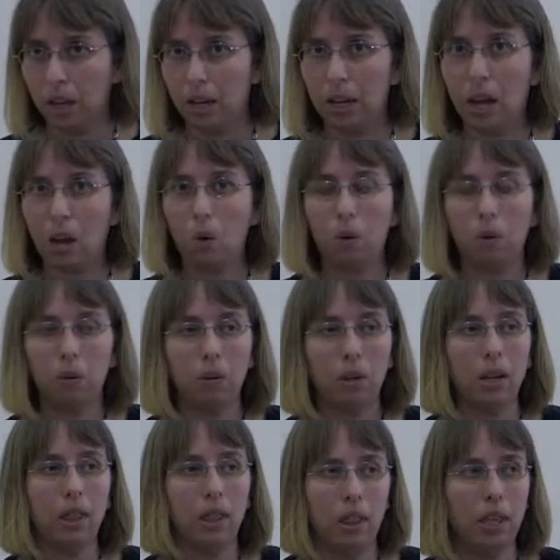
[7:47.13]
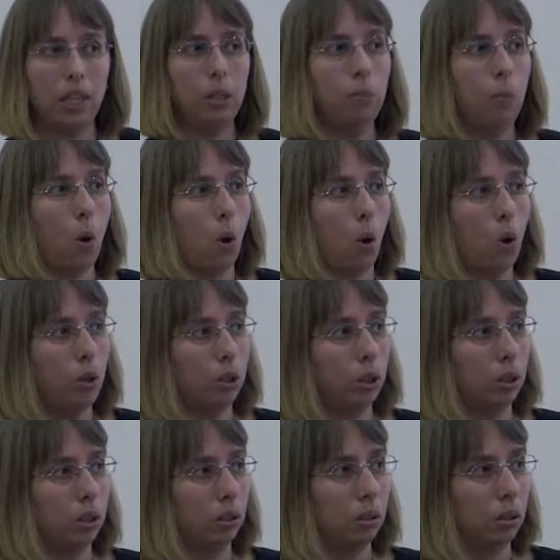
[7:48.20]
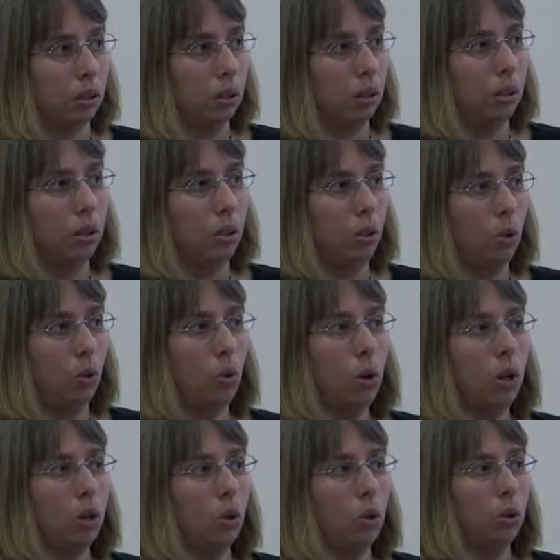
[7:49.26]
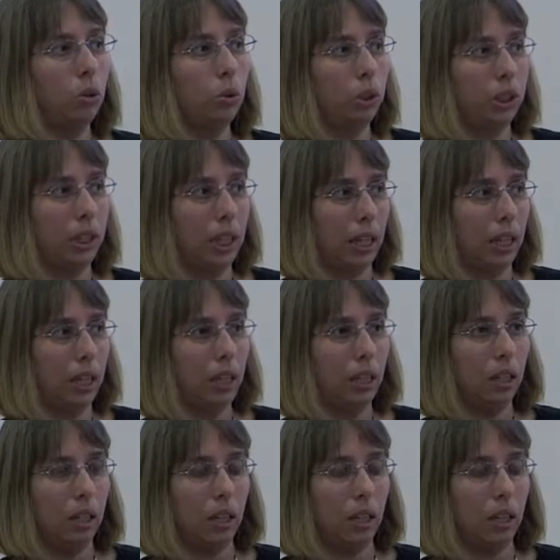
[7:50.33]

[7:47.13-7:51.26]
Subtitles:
Now, in this box, you are going to see